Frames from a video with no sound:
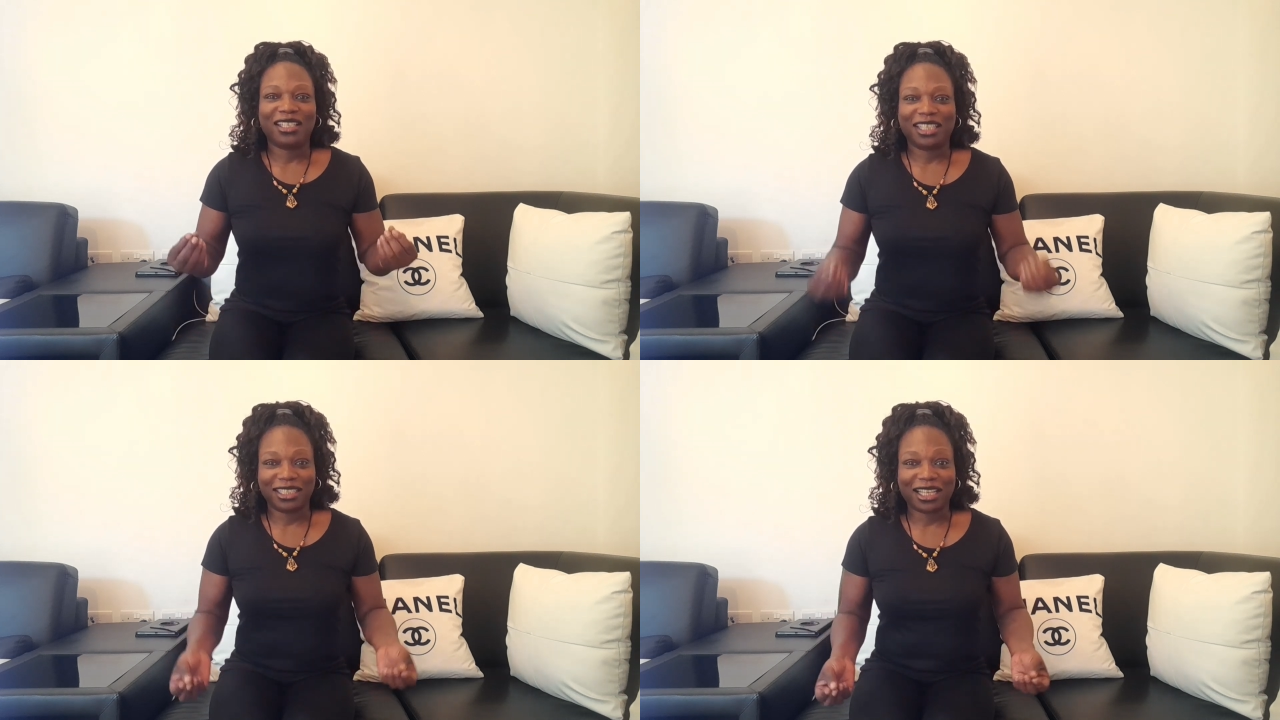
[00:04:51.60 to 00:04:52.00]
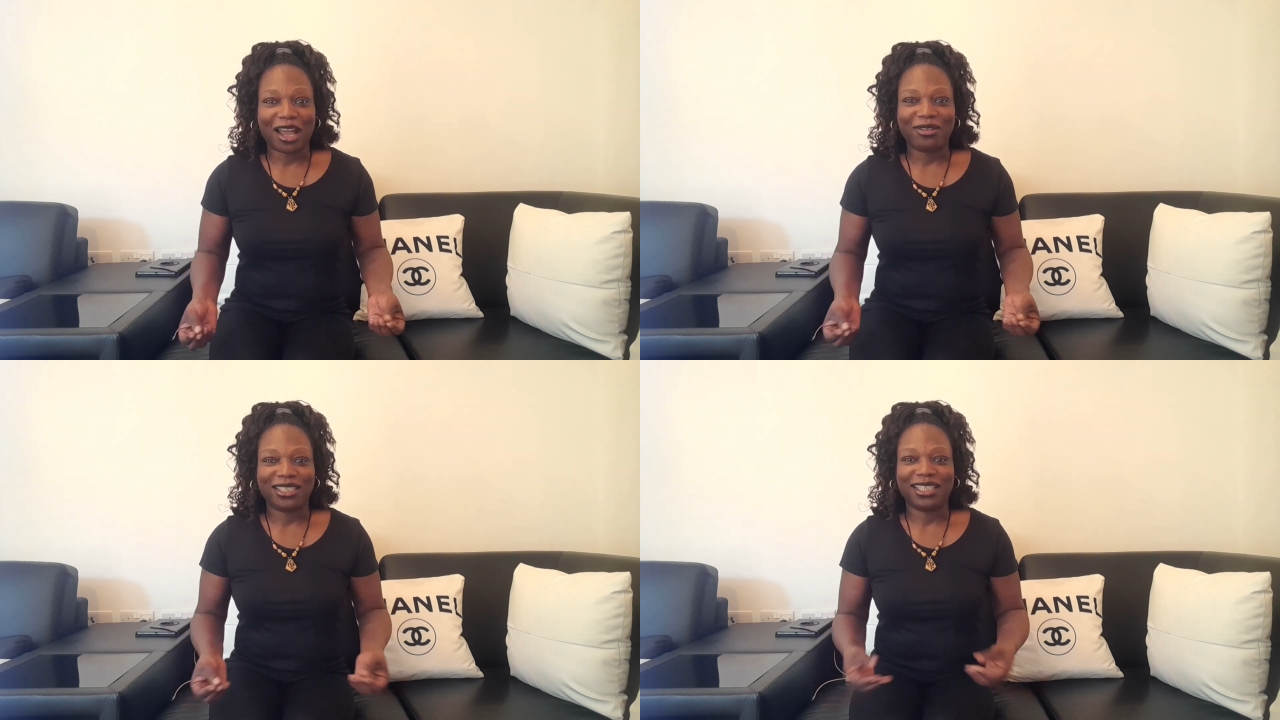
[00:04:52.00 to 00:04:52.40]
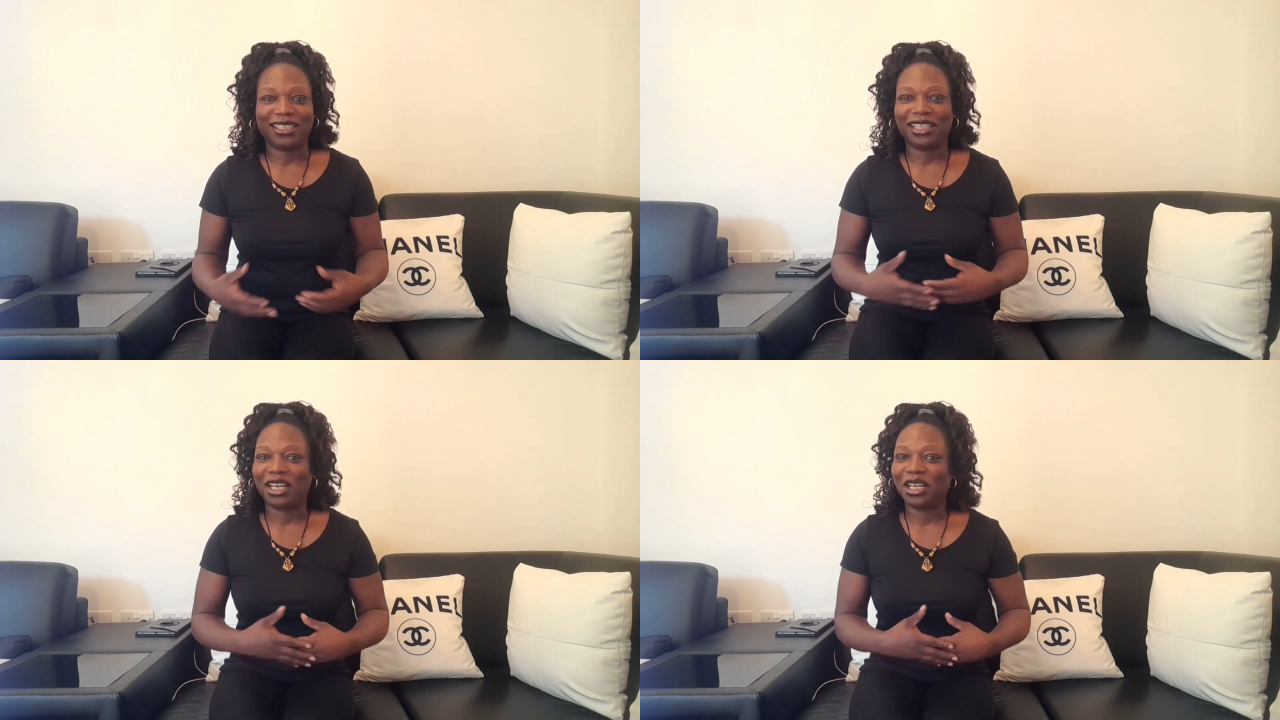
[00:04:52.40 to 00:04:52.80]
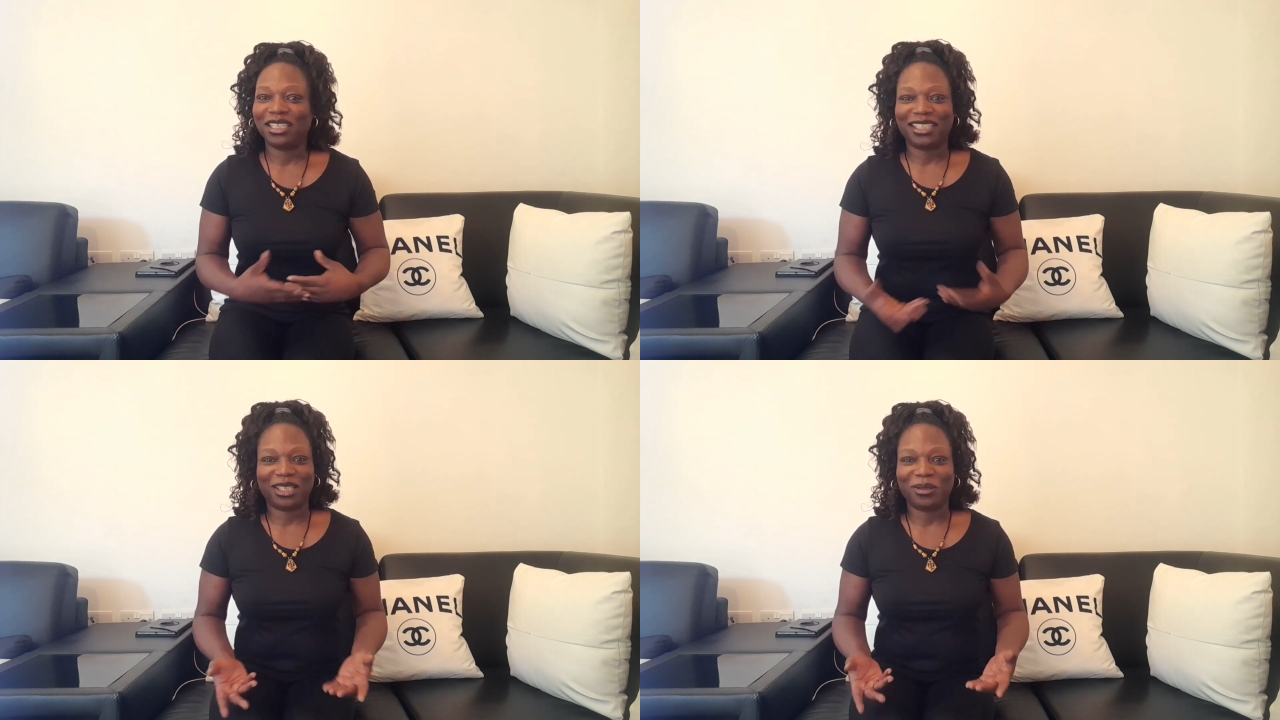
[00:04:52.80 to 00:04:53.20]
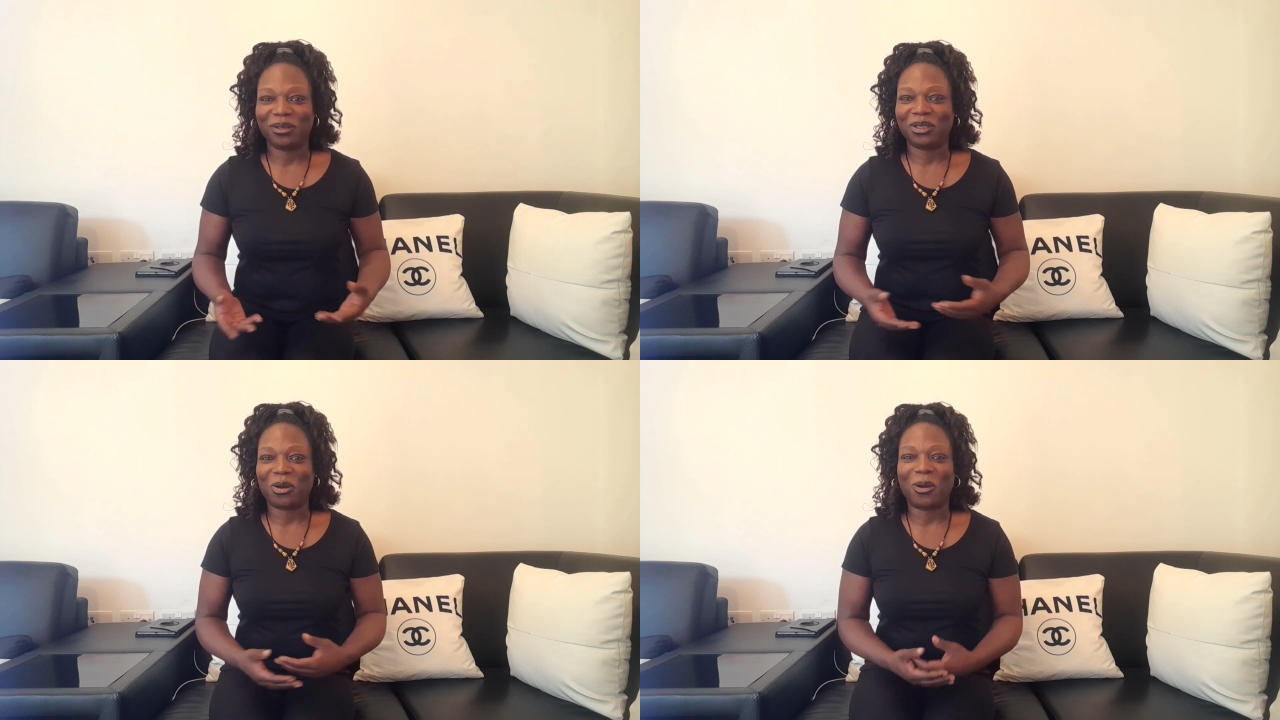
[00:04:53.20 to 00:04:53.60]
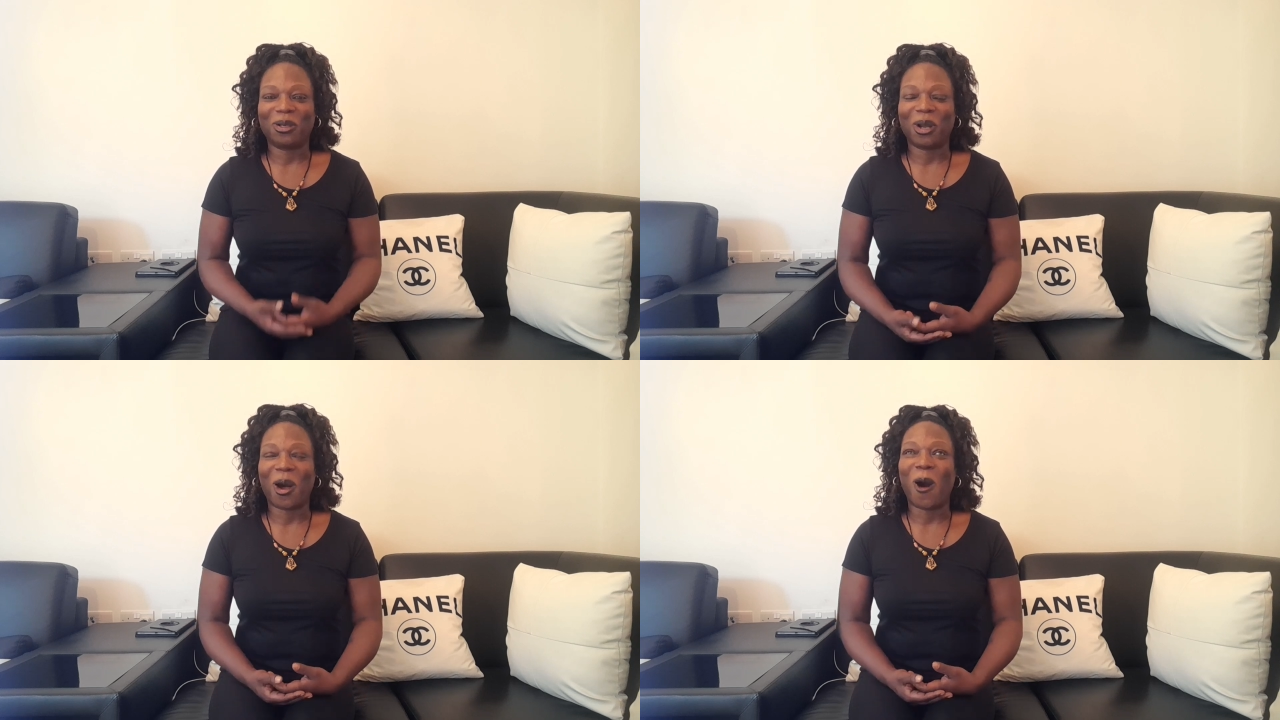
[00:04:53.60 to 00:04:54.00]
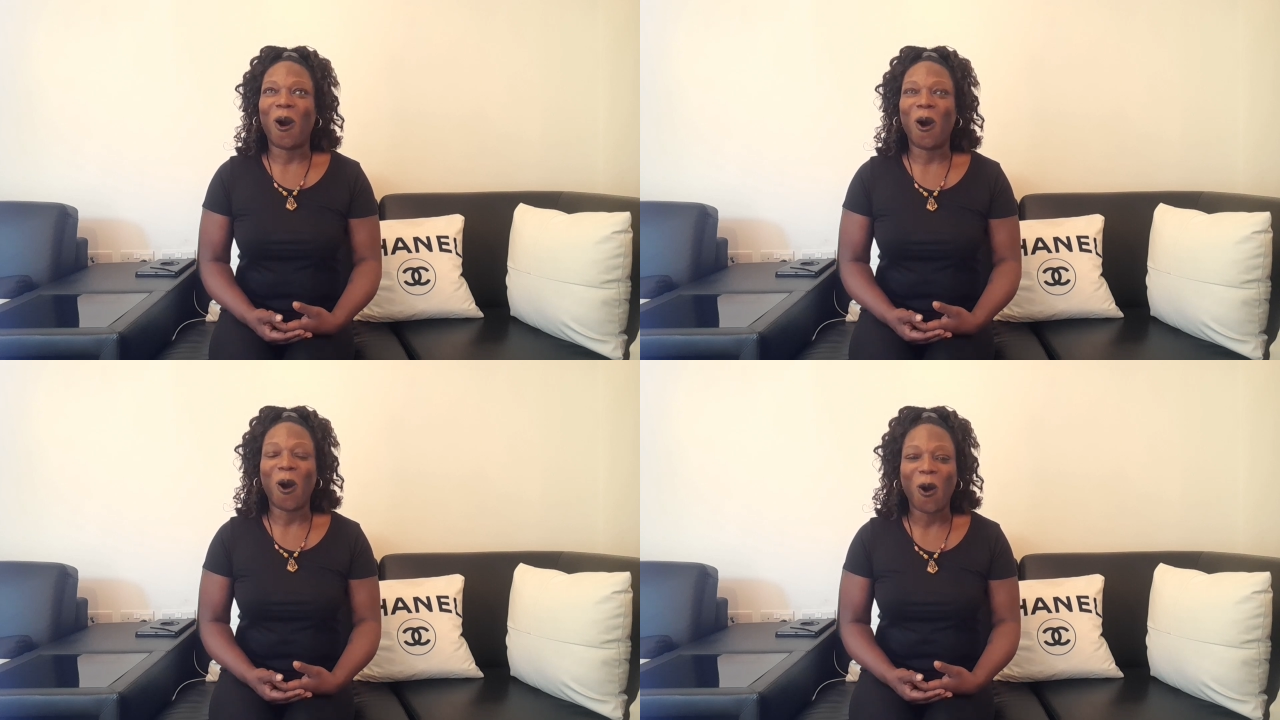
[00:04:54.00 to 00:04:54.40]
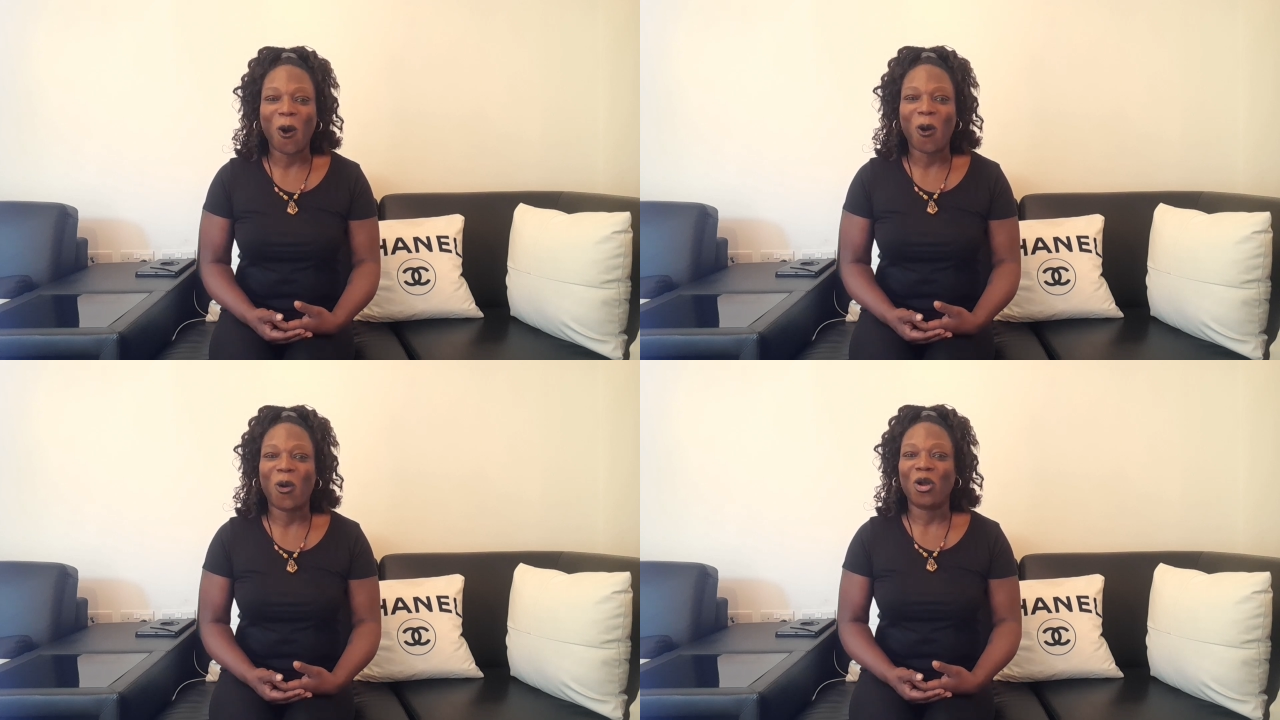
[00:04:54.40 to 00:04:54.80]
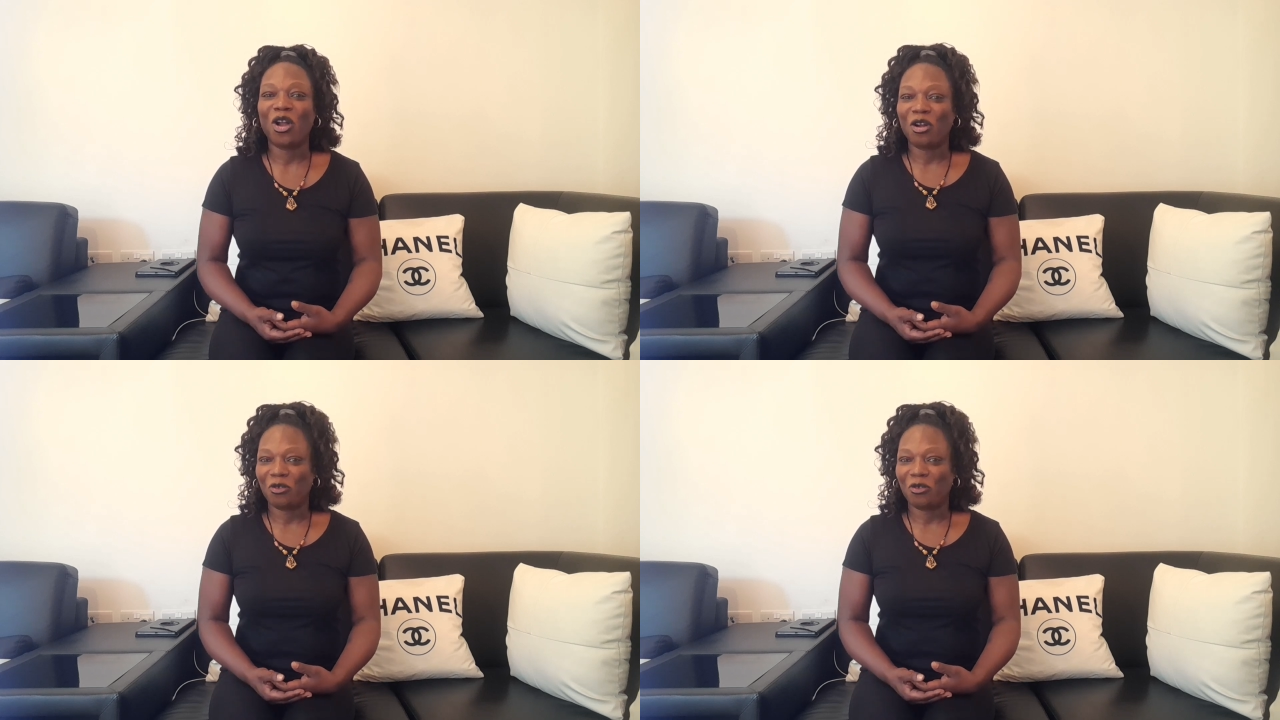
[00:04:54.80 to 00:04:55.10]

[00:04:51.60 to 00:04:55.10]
discounted deals on a whole